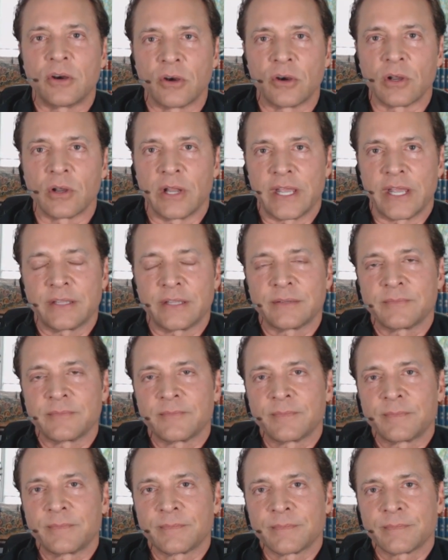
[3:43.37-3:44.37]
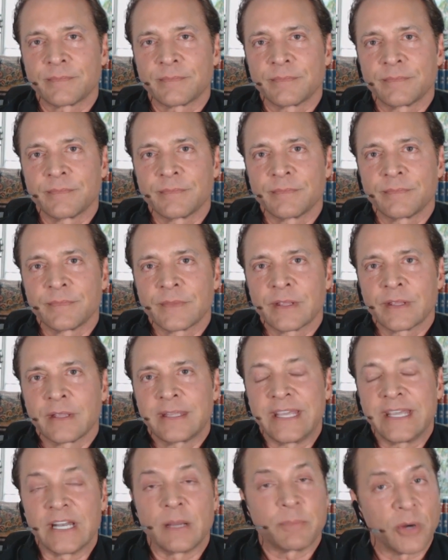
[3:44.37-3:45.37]
early.
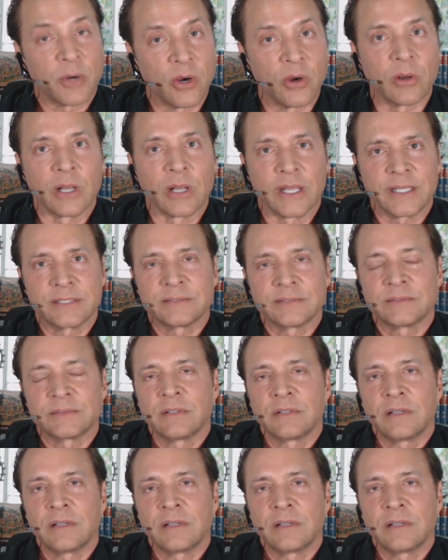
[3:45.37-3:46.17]
Get up early.